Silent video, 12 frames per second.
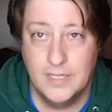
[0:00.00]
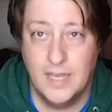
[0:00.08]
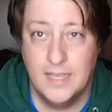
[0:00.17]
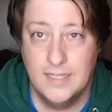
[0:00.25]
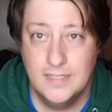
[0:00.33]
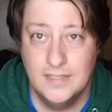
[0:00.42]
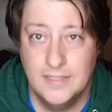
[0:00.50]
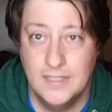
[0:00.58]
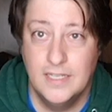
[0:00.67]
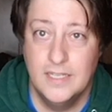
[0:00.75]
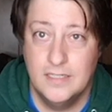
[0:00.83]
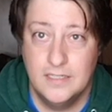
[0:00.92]
night.
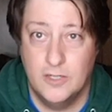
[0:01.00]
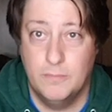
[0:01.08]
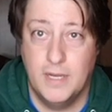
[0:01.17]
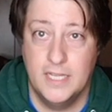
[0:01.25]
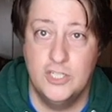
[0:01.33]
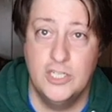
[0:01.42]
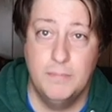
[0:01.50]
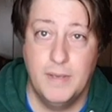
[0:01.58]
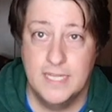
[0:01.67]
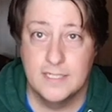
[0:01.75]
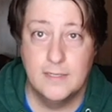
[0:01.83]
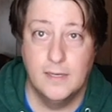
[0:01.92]
Don't buy
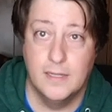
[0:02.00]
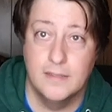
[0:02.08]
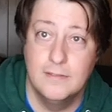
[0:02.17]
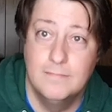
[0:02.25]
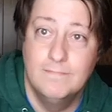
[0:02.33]
cheap-ass cloth.